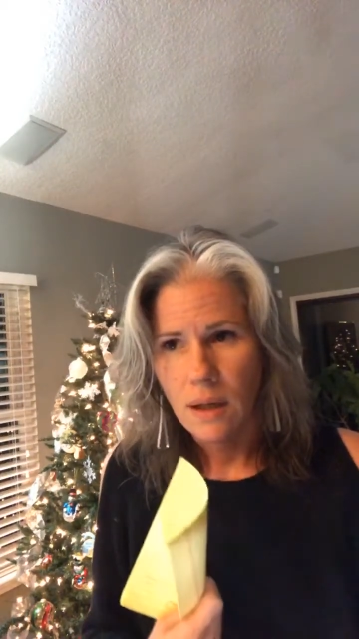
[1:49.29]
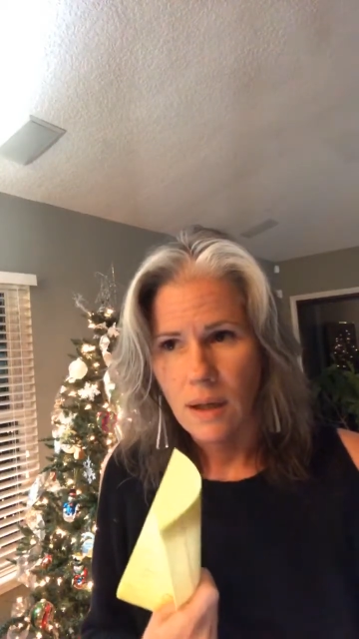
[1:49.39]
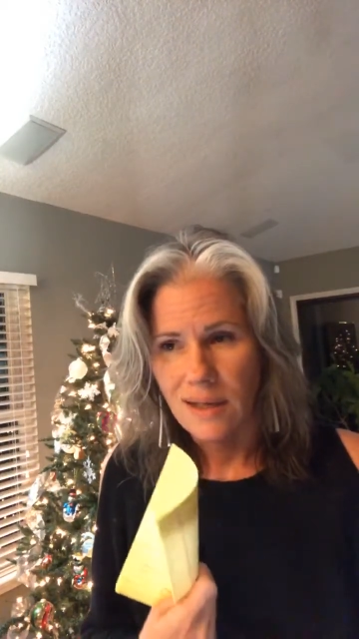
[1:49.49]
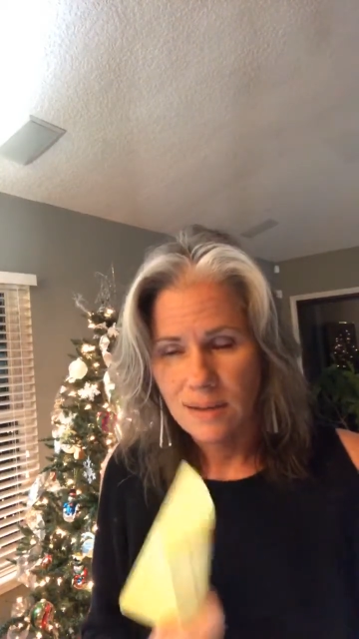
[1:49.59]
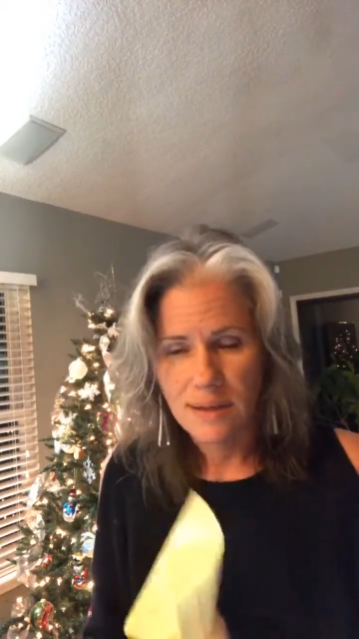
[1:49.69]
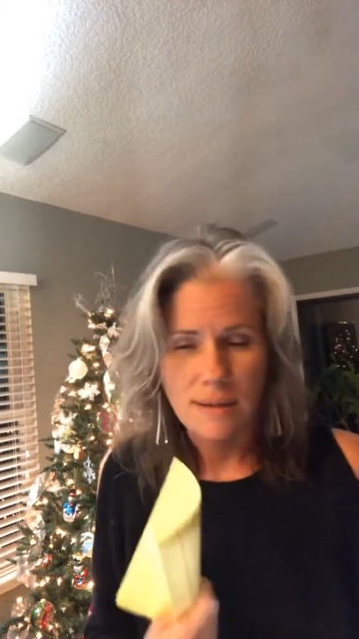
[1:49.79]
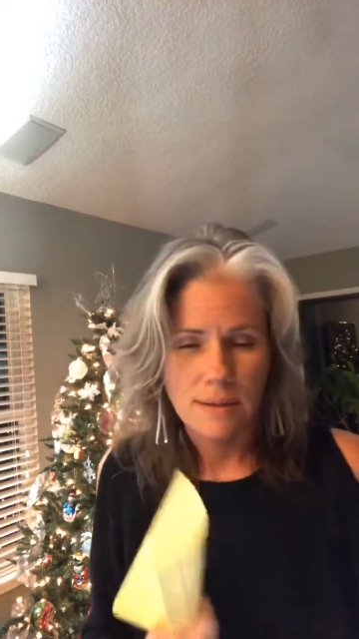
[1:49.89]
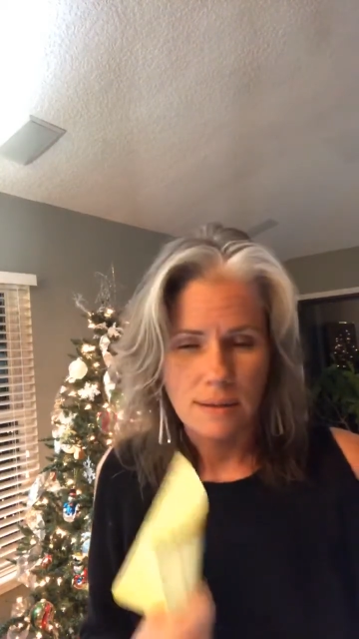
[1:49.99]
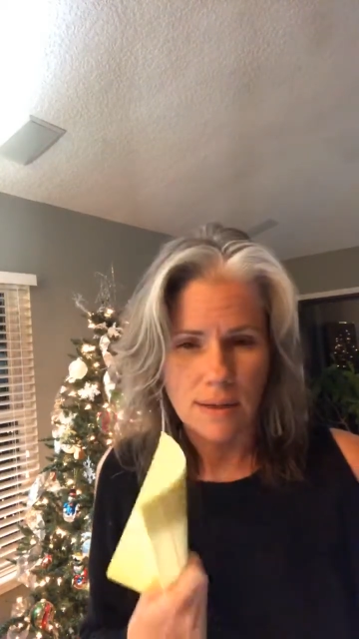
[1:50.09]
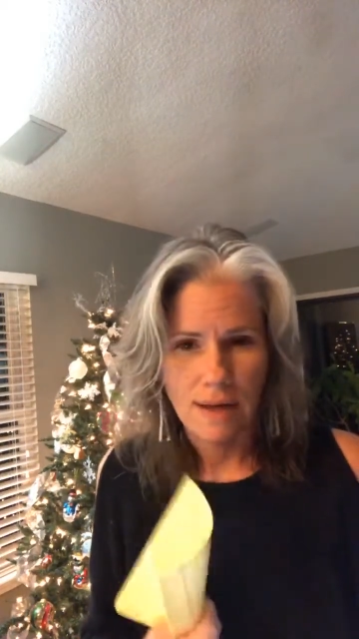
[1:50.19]
exceeds
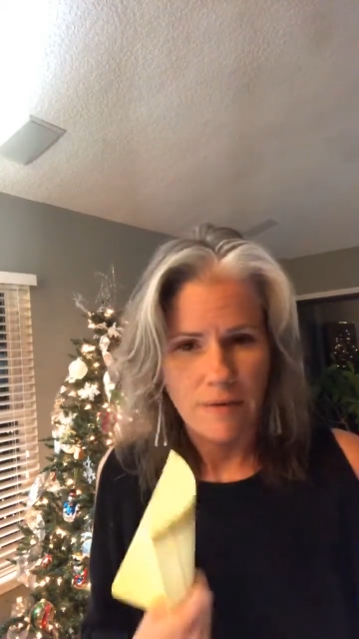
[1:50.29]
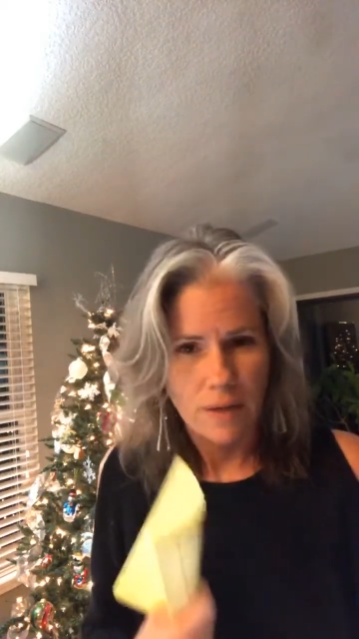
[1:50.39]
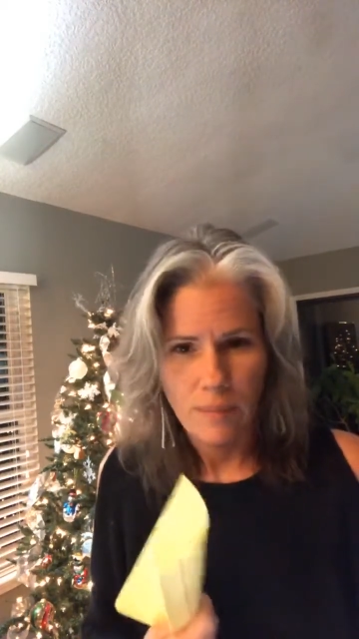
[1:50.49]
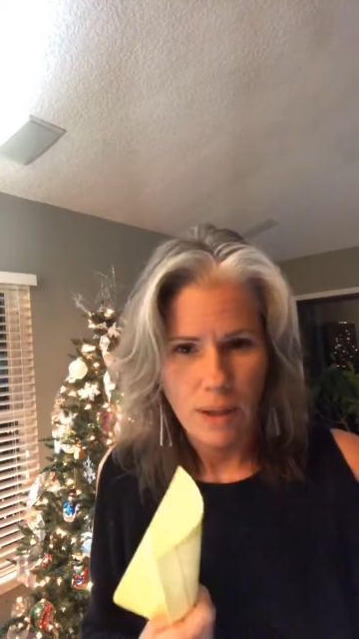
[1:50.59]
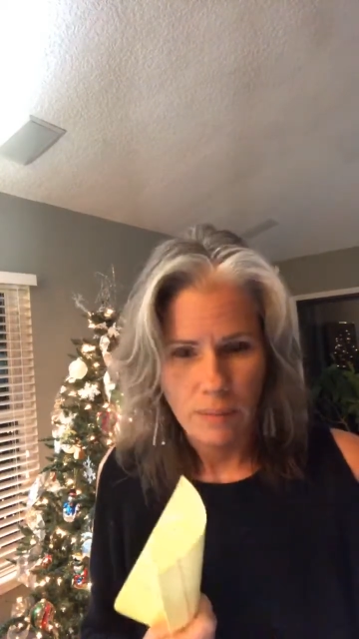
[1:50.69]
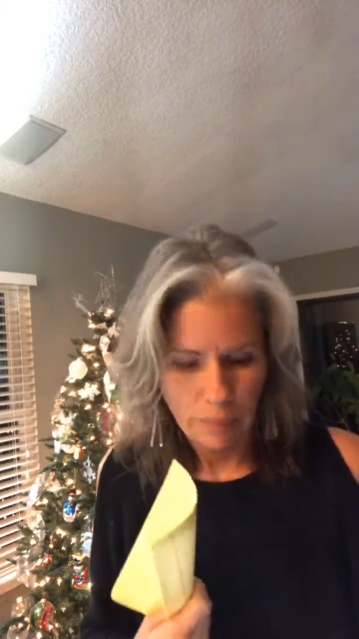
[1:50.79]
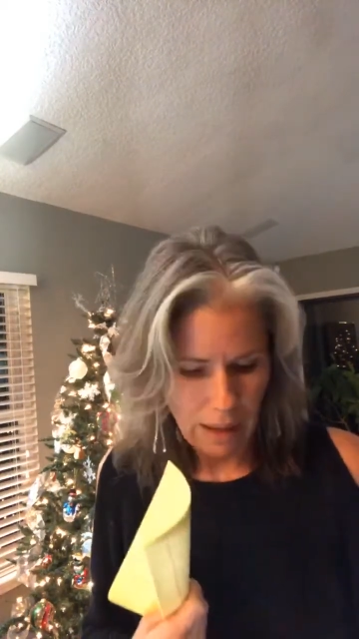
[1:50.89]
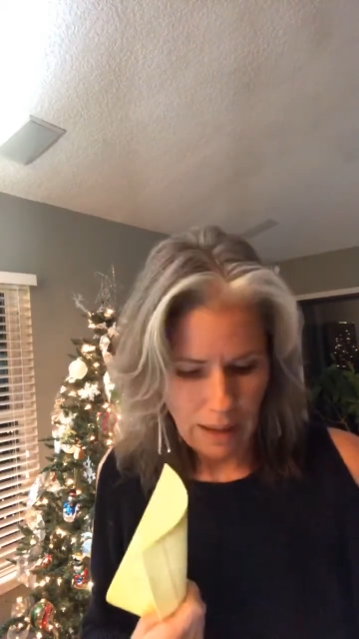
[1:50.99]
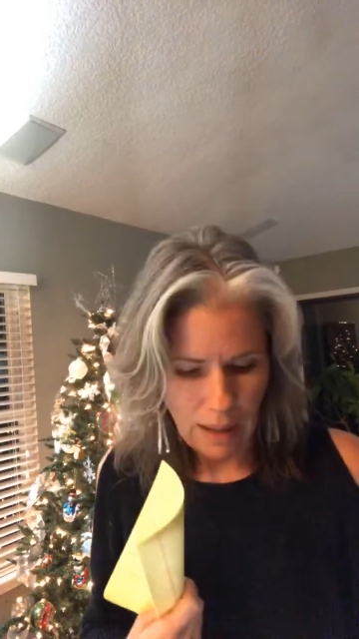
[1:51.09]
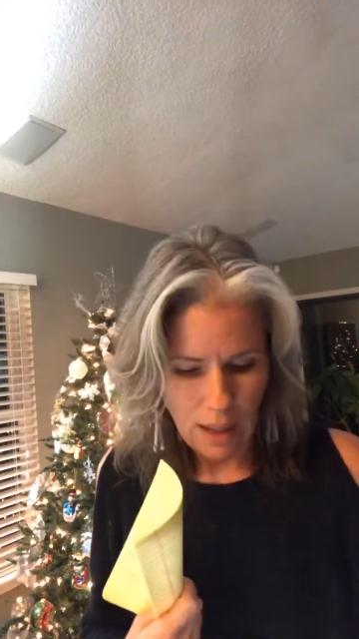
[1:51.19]
the safe limit
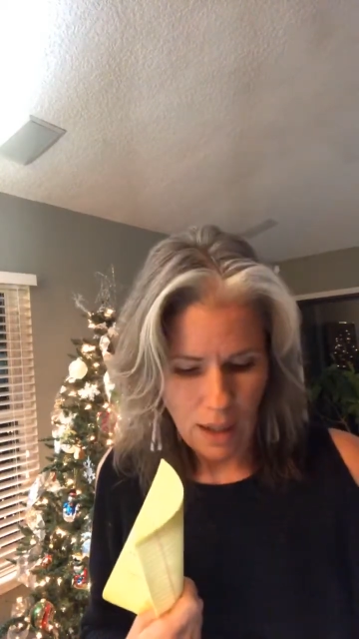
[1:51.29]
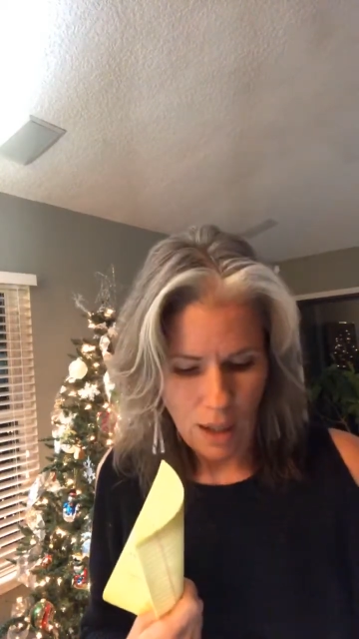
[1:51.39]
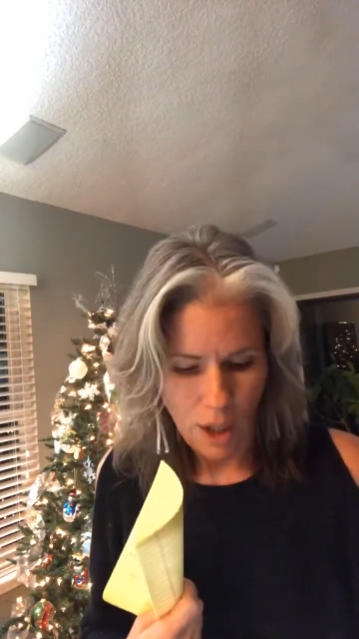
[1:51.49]
by